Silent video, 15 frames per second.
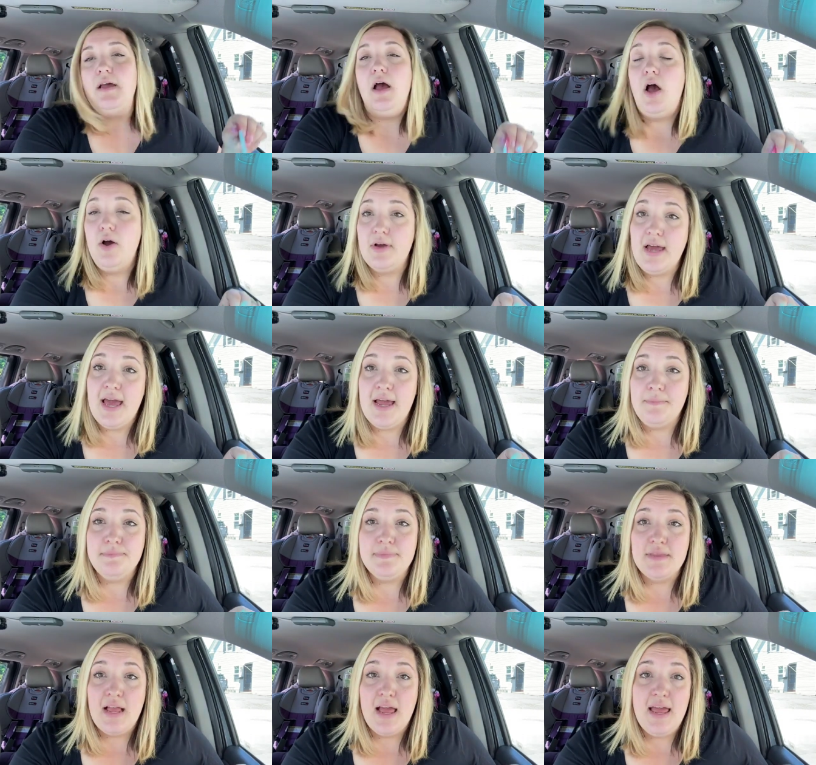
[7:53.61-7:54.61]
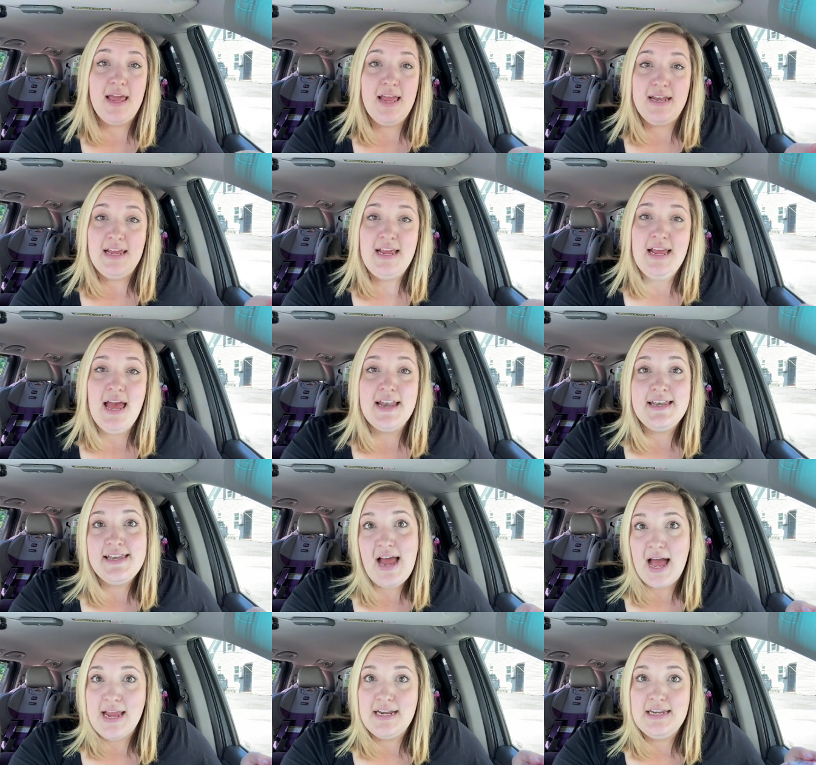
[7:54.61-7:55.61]
Okay, any
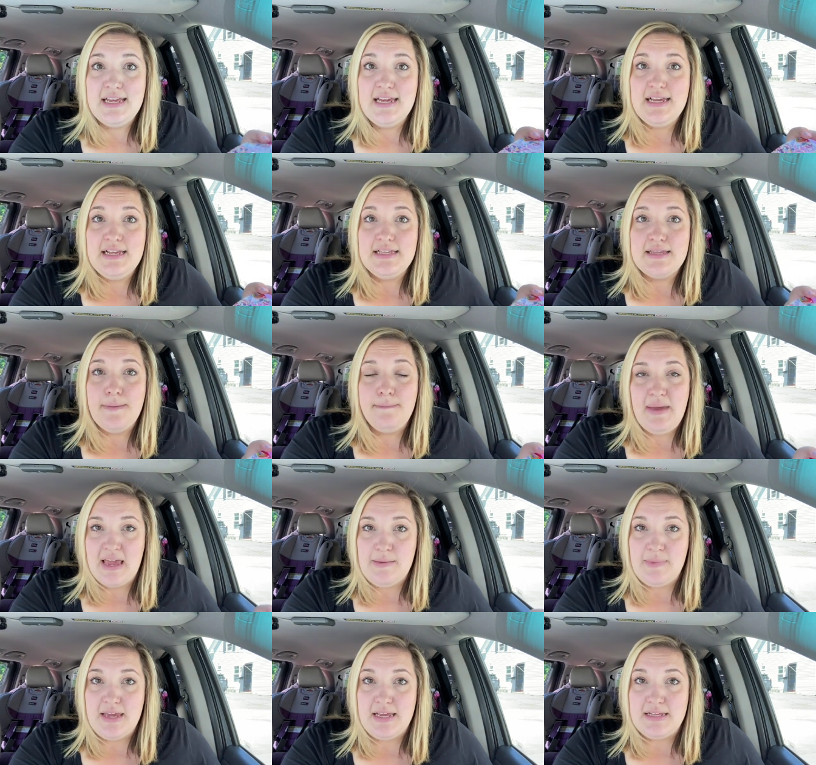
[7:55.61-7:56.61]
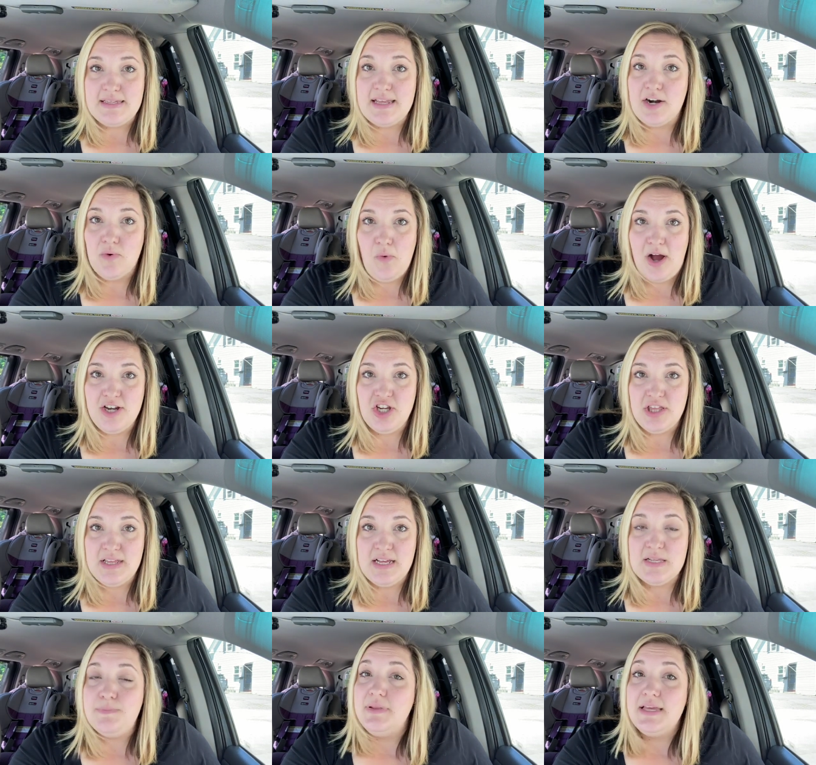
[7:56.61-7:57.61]
90s babies that are watching
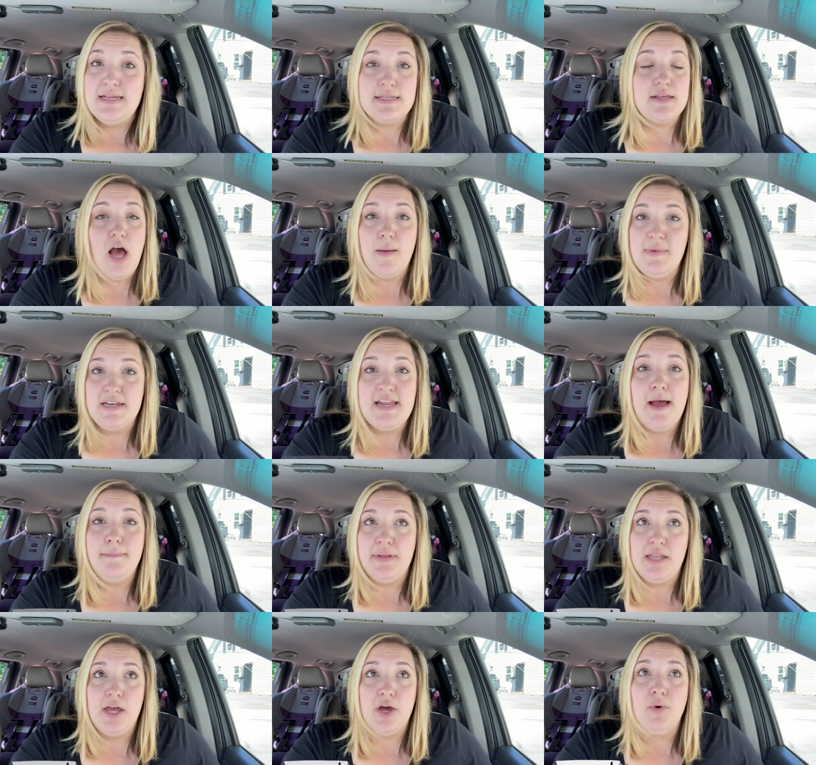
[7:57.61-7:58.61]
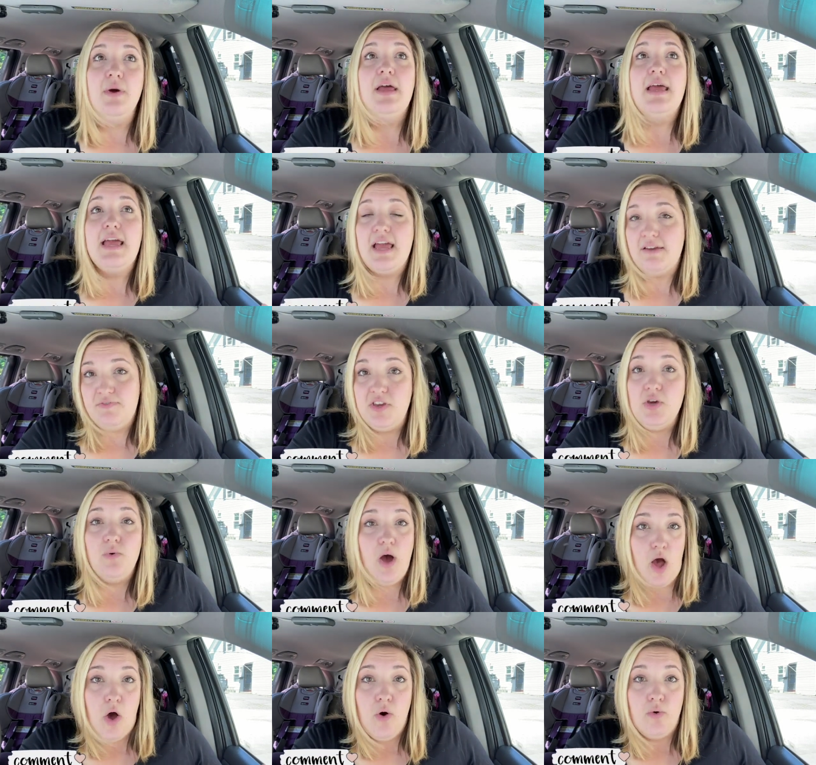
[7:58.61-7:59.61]
this, please comment down below if
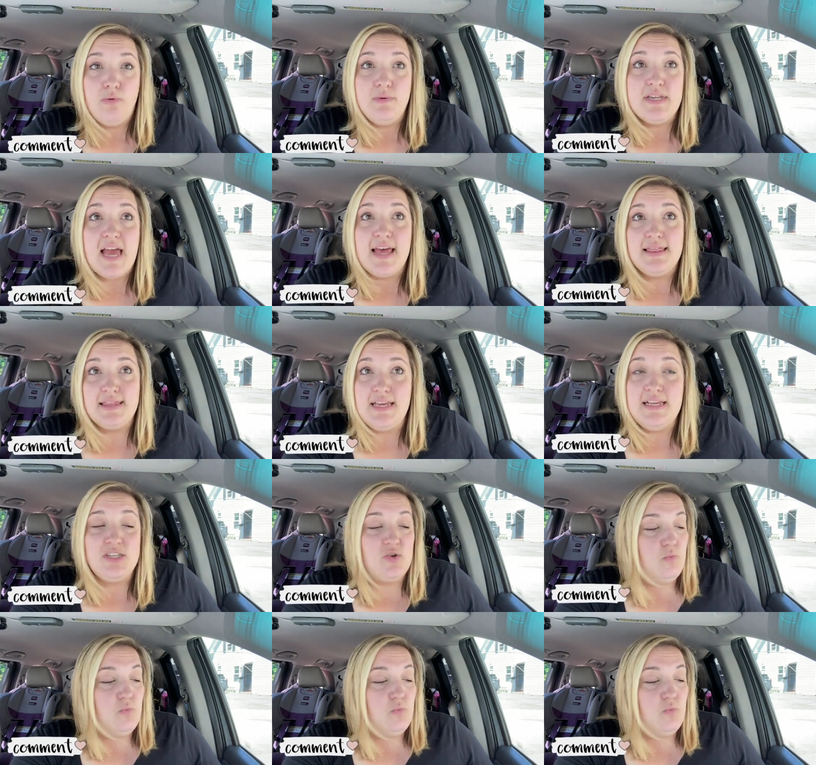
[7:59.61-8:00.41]
you owned at least